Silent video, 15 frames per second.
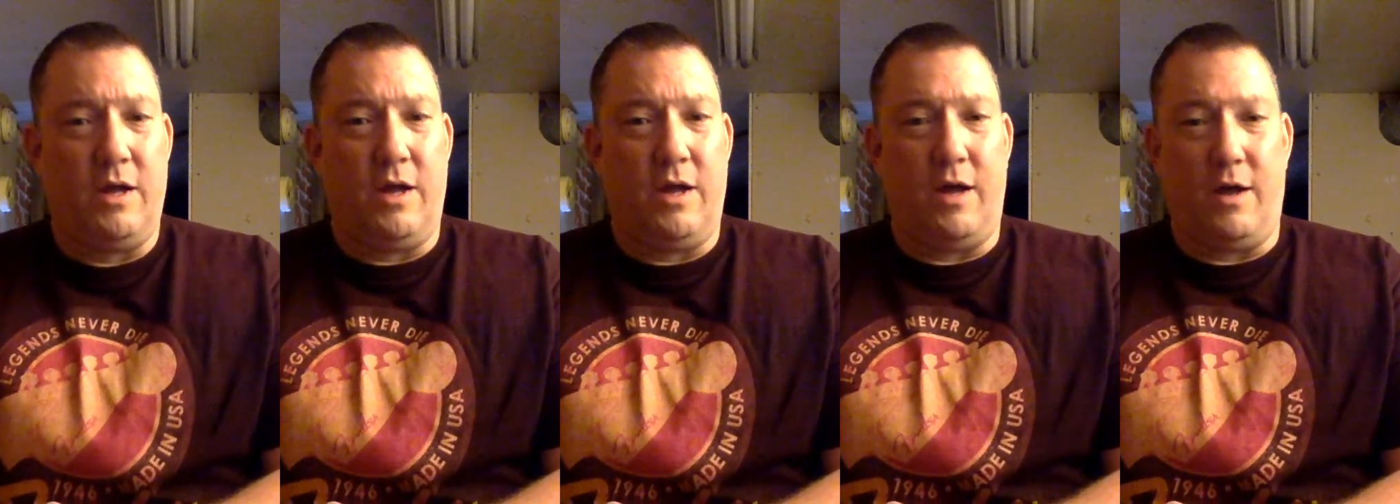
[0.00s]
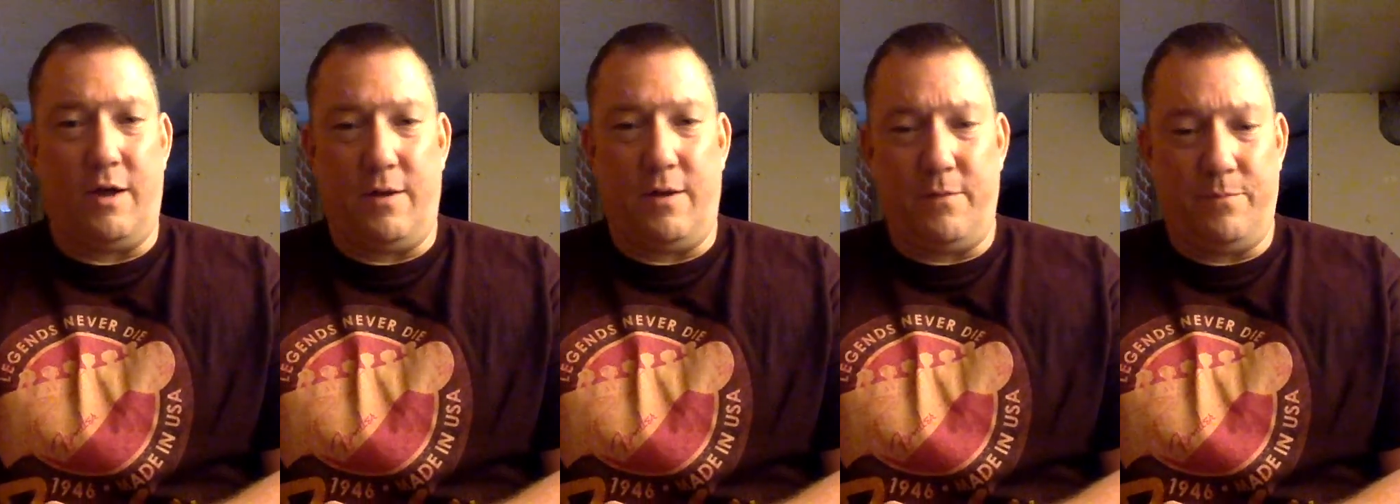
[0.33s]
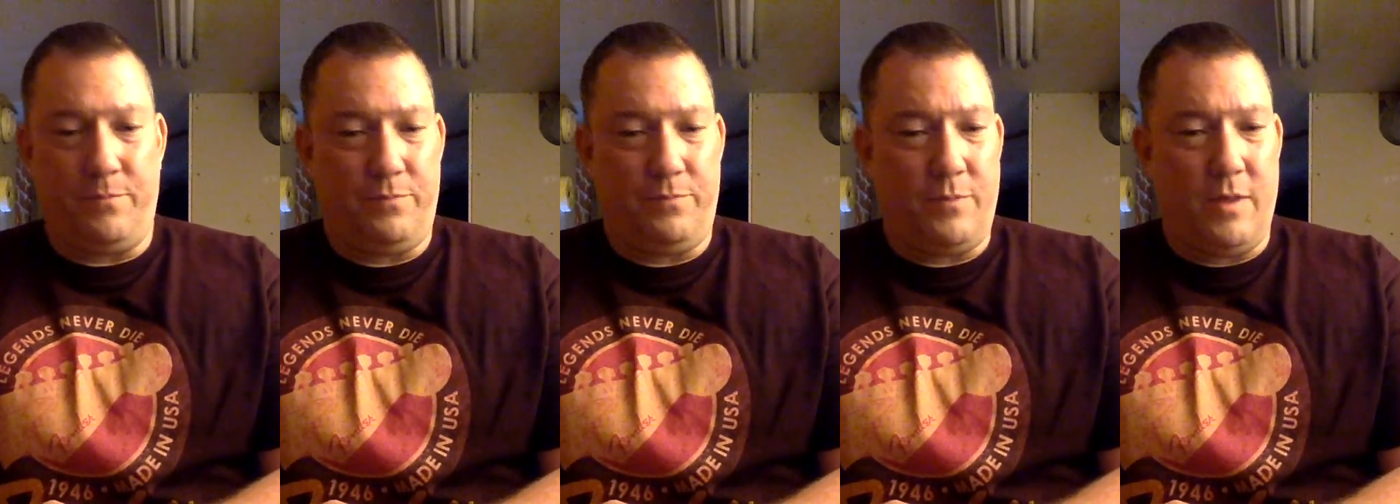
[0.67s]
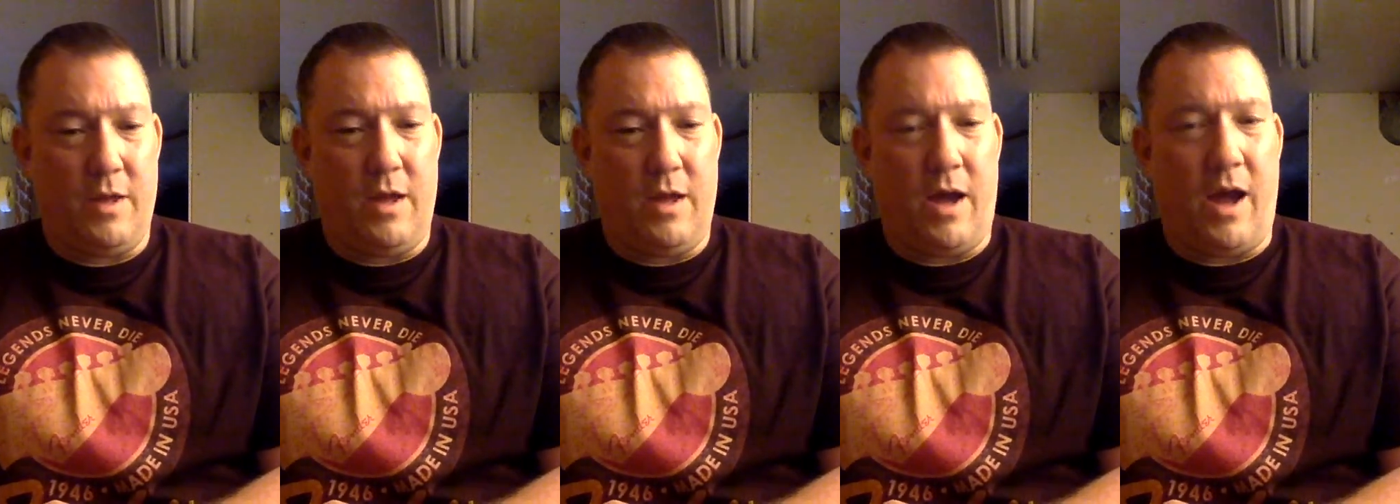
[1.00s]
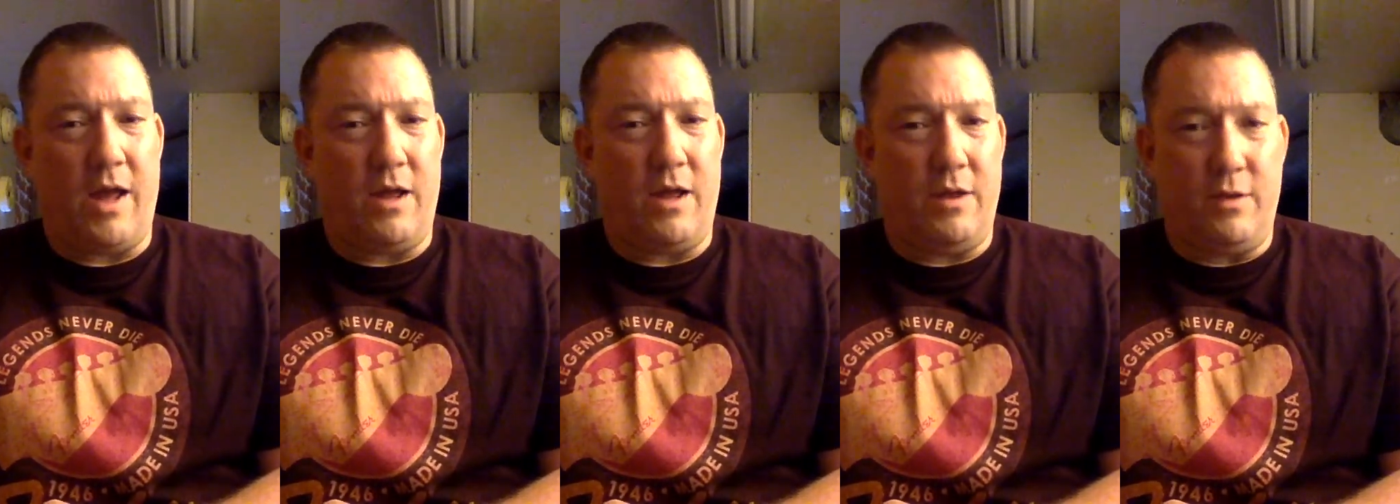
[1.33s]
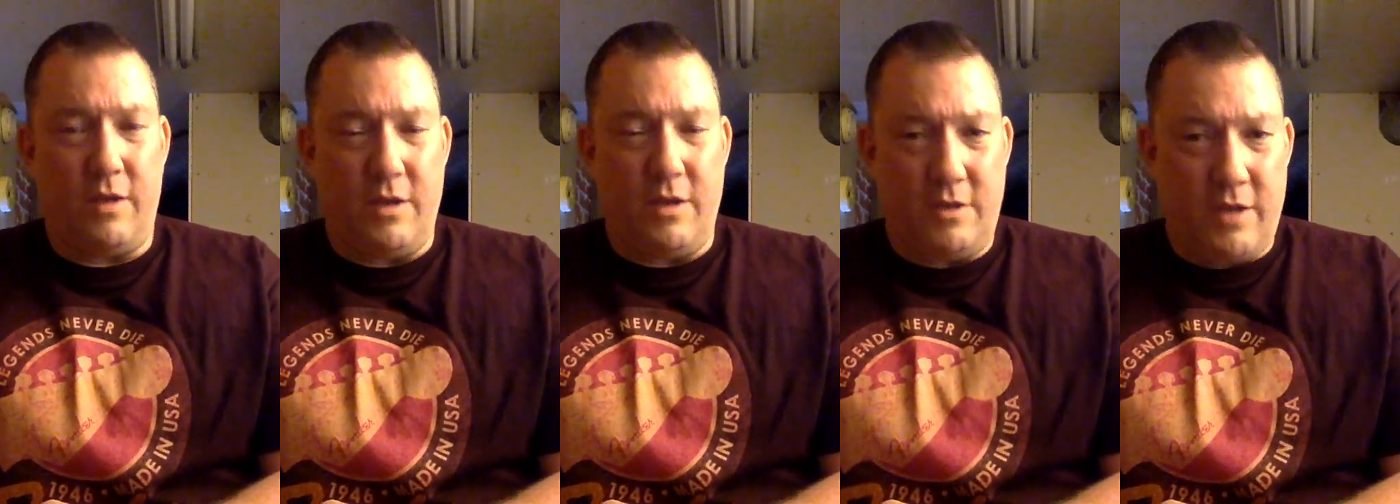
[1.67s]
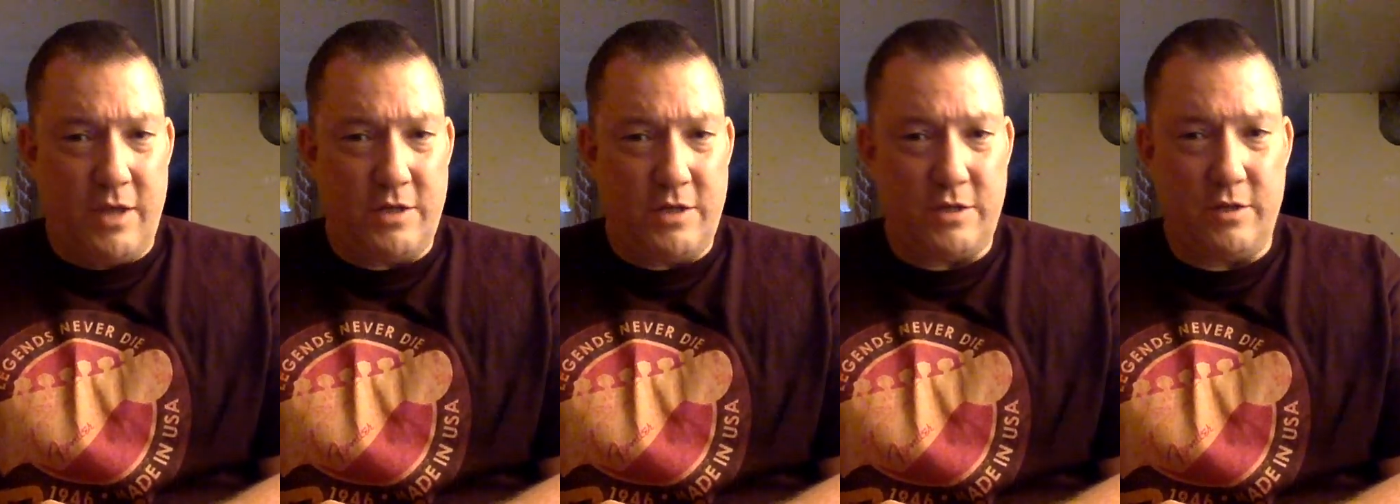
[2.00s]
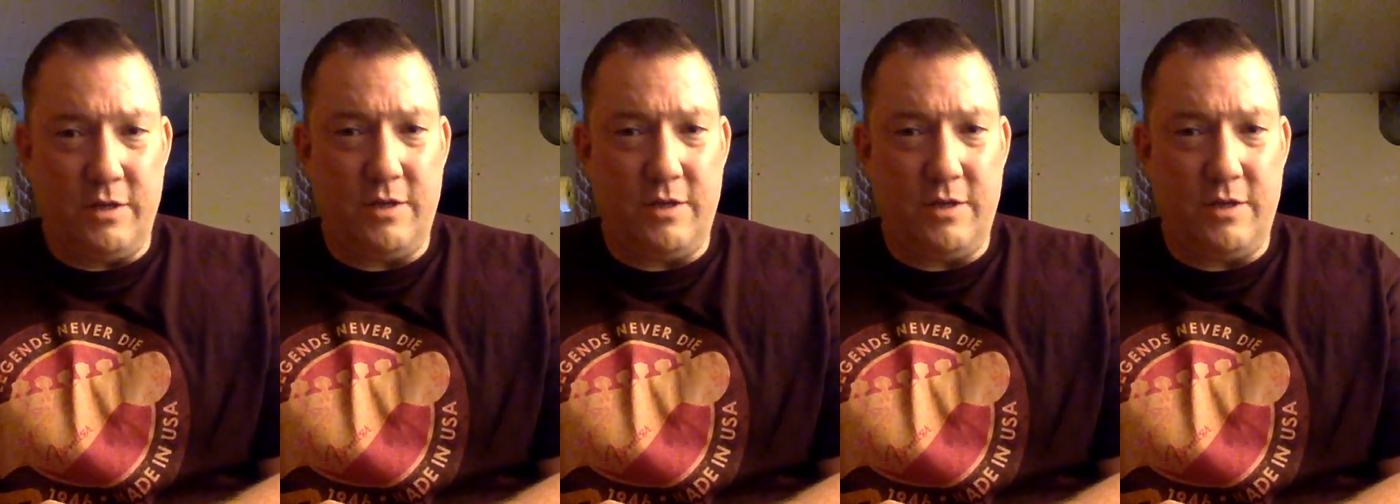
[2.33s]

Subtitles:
I intentionally